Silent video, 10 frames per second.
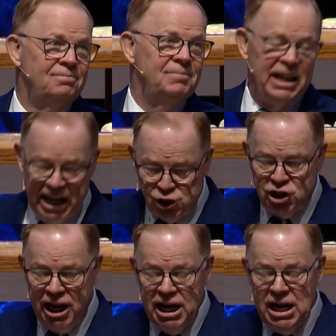And they
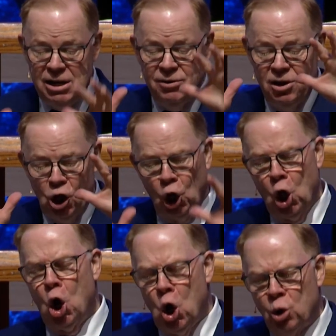stayed a
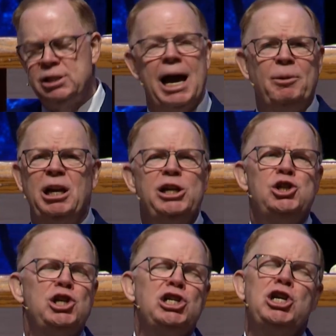long time, at
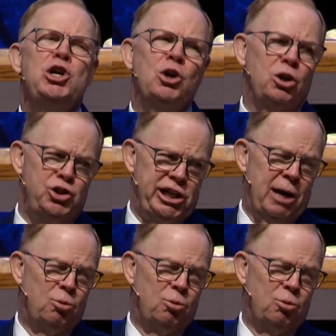least a year, G. Campbell